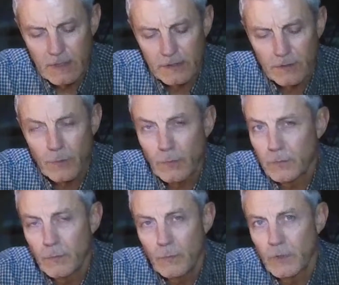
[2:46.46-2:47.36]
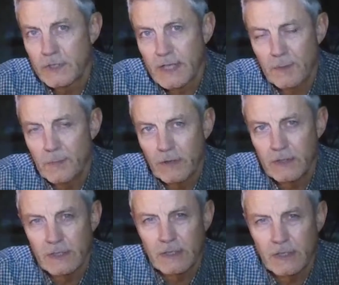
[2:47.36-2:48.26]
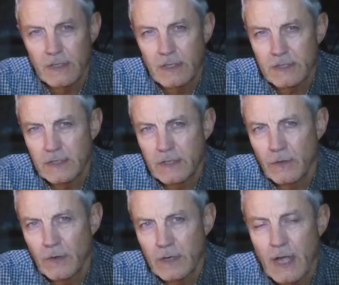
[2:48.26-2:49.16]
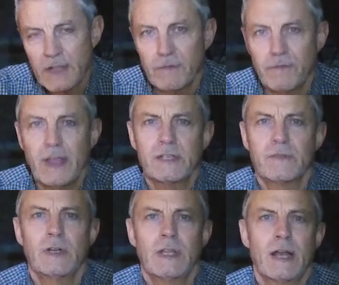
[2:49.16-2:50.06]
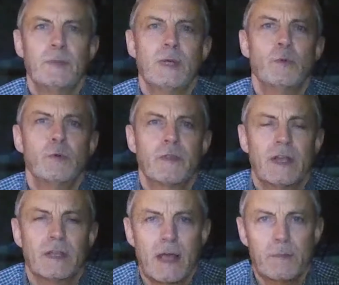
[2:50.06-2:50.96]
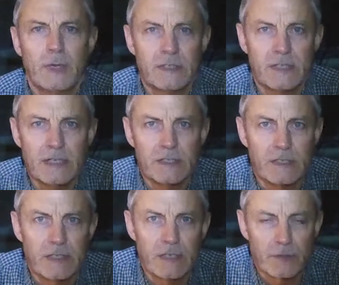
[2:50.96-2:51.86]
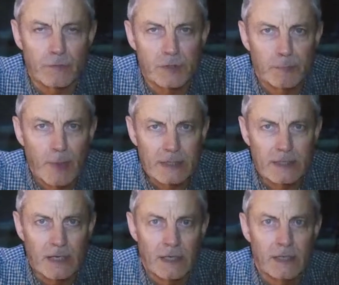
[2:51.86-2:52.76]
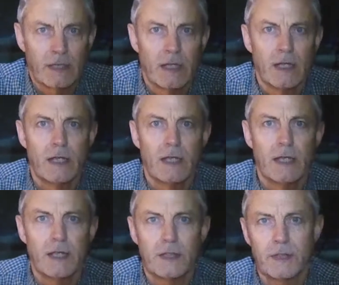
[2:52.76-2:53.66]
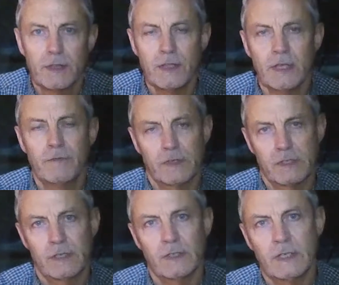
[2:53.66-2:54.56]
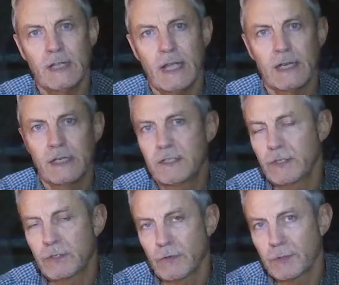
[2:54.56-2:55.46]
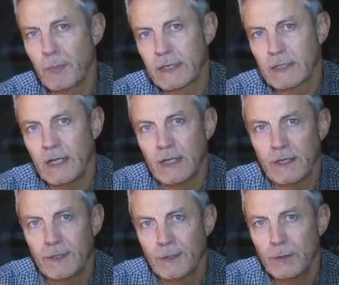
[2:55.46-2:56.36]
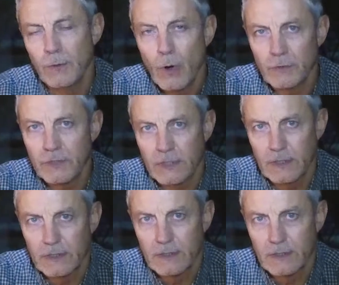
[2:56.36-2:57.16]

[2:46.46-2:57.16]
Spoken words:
So what's that about? Does you know, on the face of it, a lot of people would think that means he's disrespecting the facility and he's disrespecting who owns it.